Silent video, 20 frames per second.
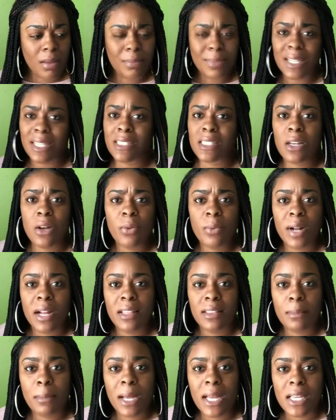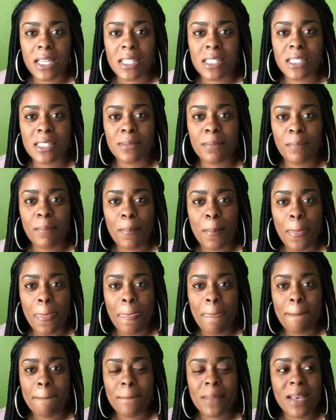Let's go ride the bikes.
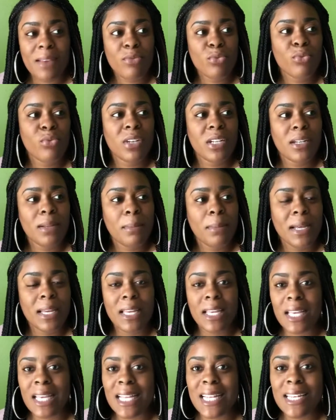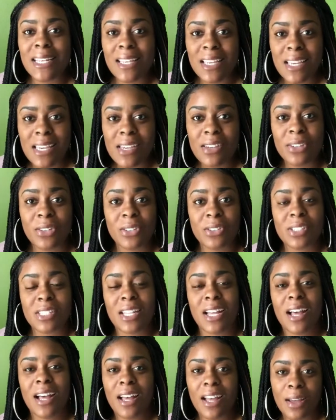I haven't ridden a bike in years.
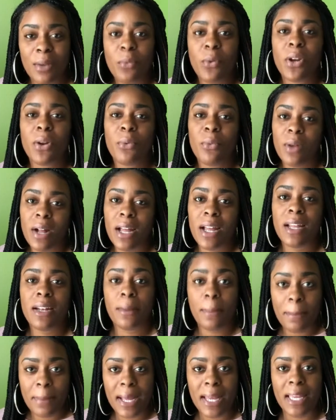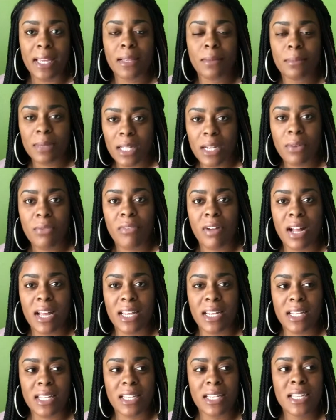I want to ride a bike. going to
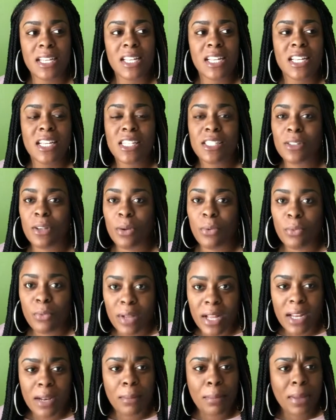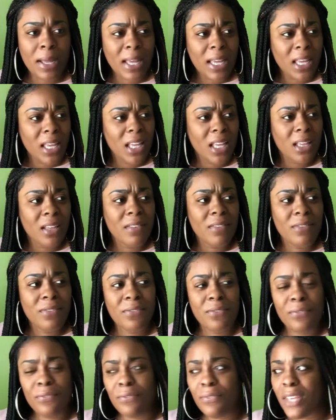ride it. So I ride a bike,
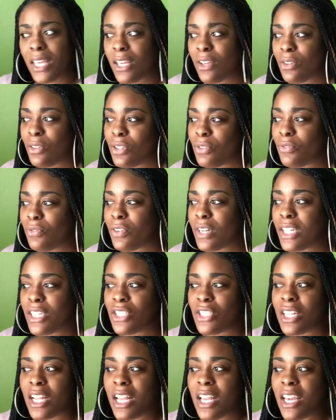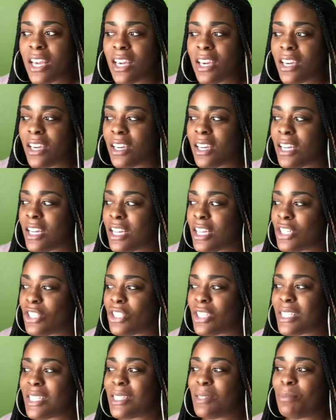feel the fresh air,
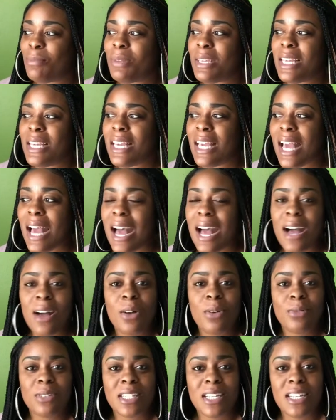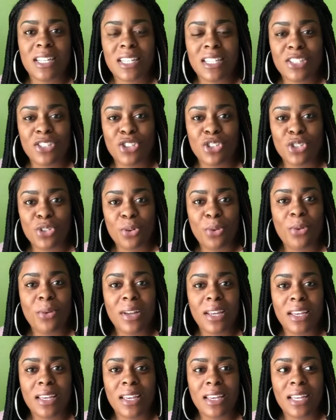just be out and
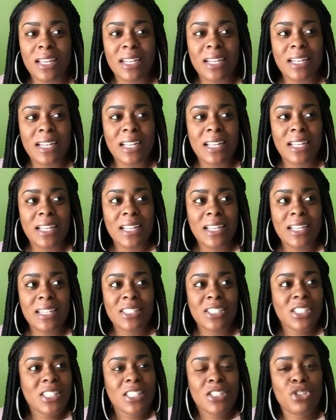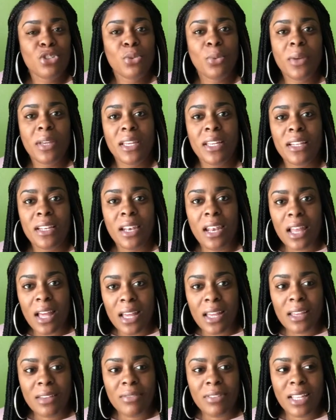enjoying
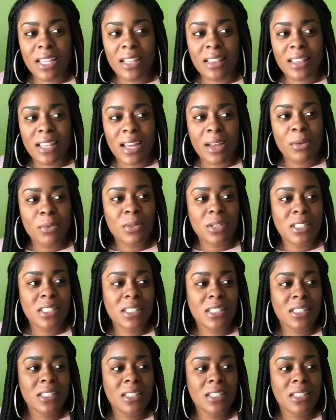life. Like, that was